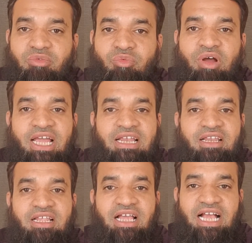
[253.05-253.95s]
while
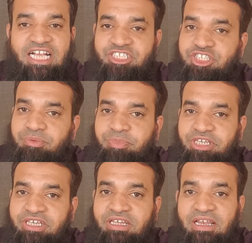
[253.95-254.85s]

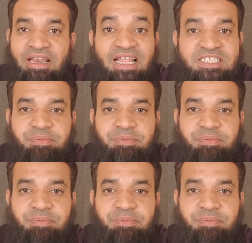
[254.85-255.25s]
Hdpe less